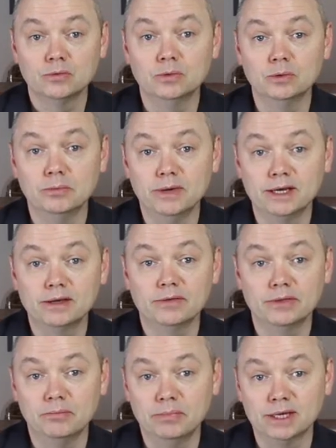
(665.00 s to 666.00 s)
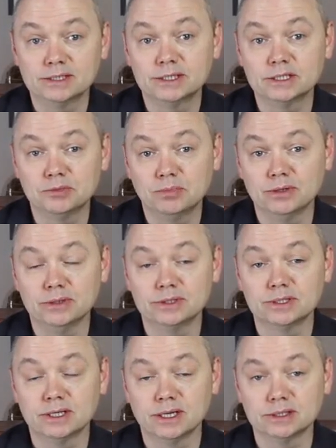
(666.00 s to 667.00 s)
will make the best experience
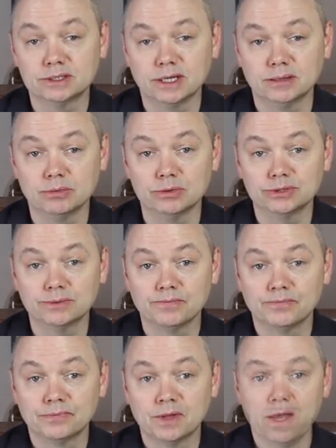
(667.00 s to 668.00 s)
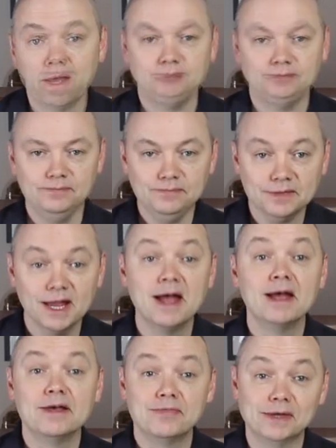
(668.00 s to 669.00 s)
in ensembles.
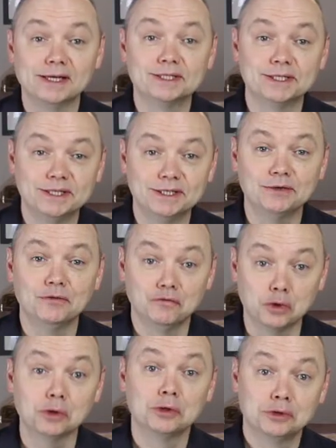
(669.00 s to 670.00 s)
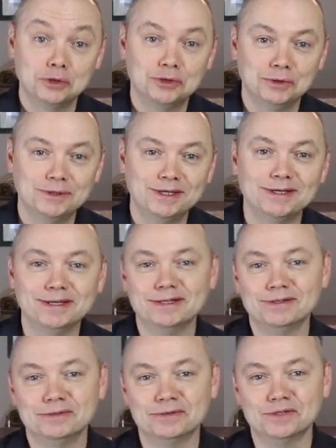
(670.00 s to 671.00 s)
Thanks again for tuning
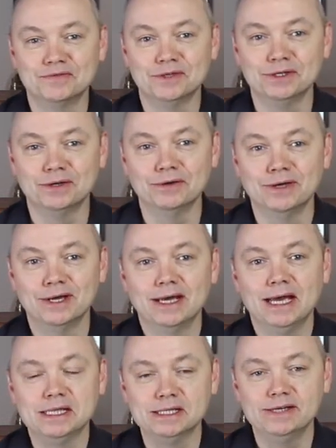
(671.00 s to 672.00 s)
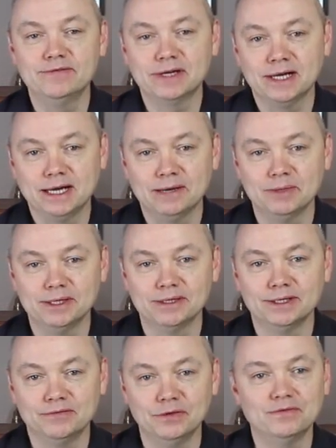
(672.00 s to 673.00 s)
into this video, and leave a comment
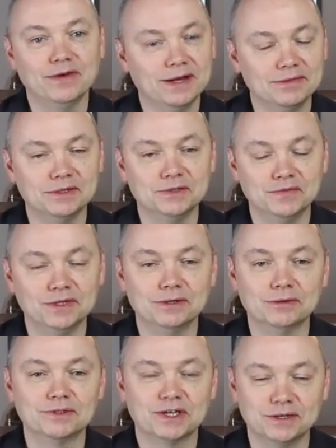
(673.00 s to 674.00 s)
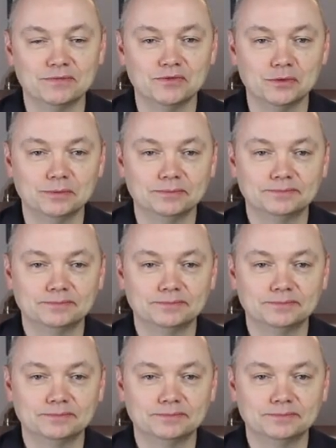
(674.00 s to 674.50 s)
if you find these videos helpful.